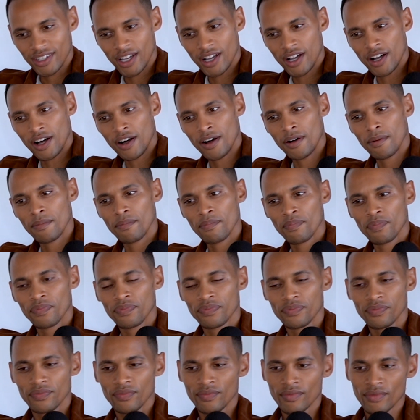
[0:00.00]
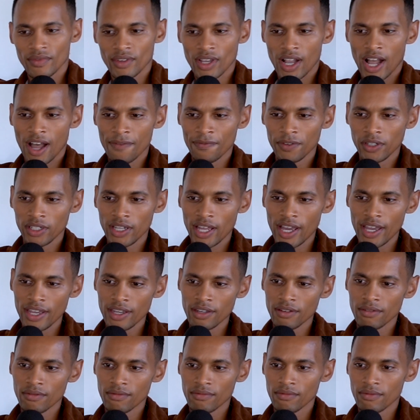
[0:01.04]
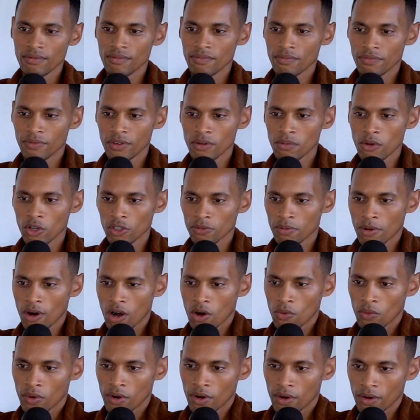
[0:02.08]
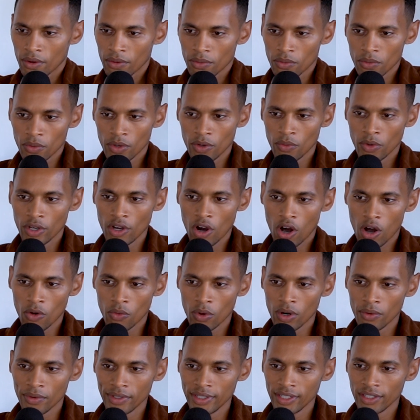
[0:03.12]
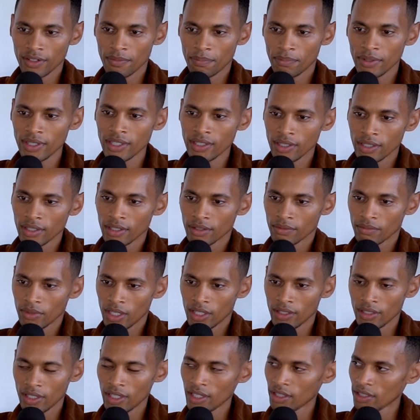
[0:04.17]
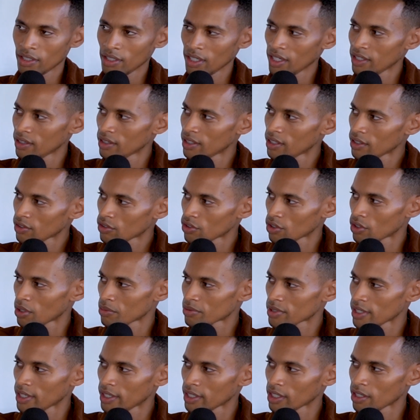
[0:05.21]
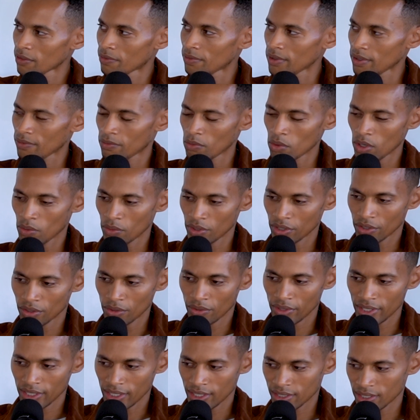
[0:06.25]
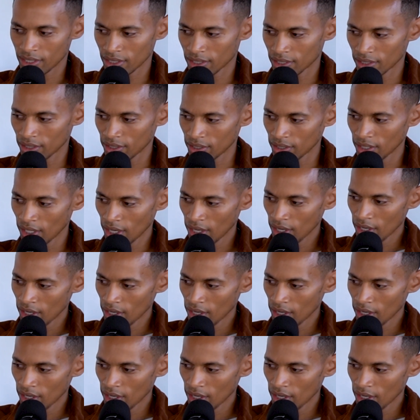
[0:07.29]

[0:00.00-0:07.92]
I feel like for the most part we are where we need to be in this. You know what I'm saying? If what we're doing isn't to,